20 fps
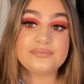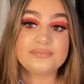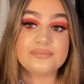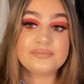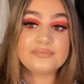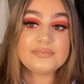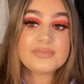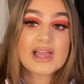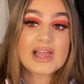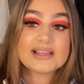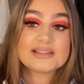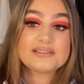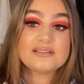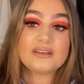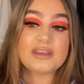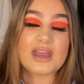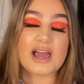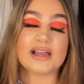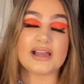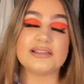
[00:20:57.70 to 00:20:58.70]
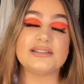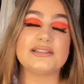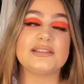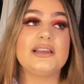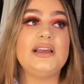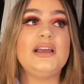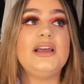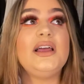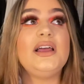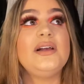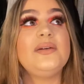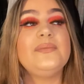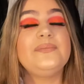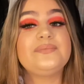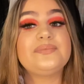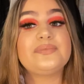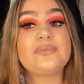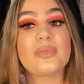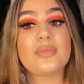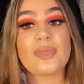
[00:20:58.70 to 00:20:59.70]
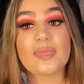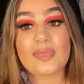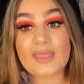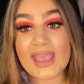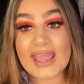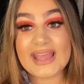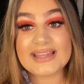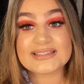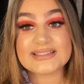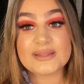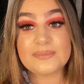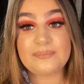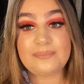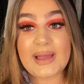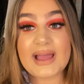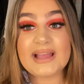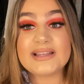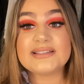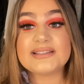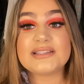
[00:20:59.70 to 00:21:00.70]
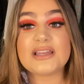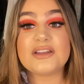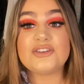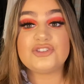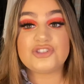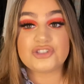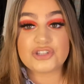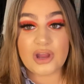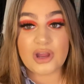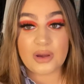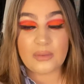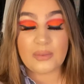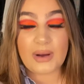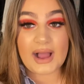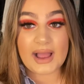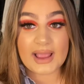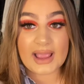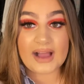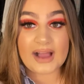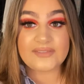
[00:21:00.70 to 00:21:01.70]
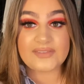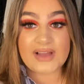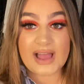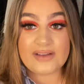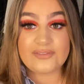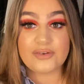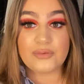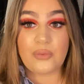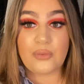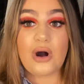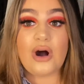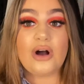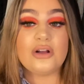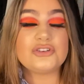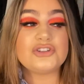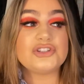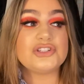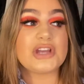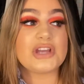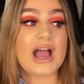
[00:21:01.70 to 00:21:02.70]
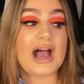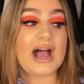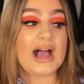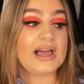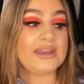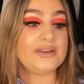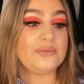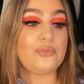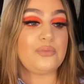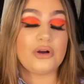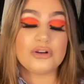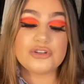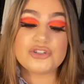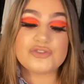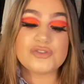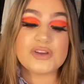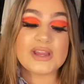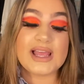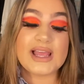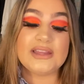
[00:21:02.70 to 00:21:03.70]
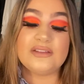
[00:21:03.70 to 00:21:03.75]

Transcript: That is not nice. It's the best show I have ever watched, and One Tree Hill and